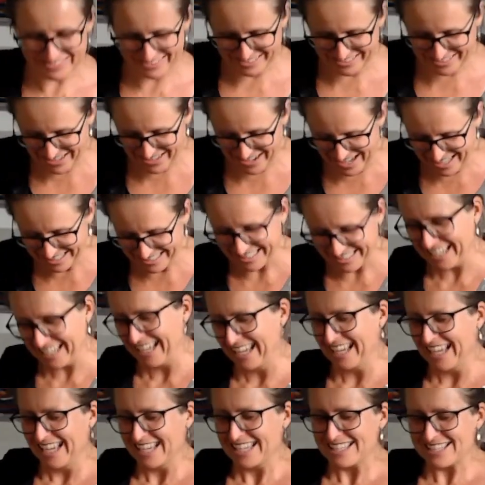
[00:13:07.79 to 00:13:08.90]
All right.
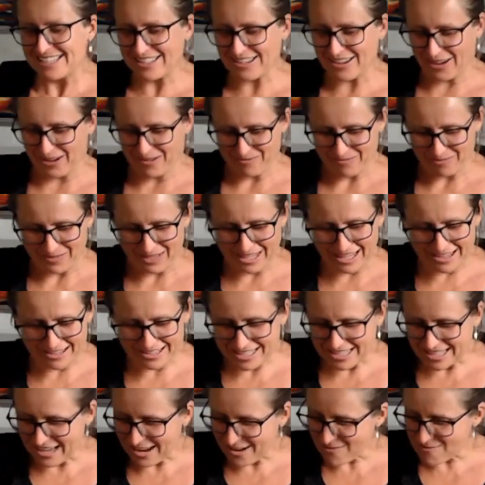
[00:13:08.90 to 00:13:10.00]
So we're going
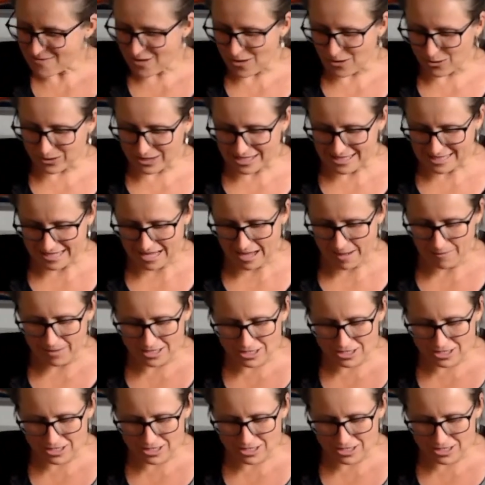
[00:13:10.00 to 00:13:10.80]
to now roll this up.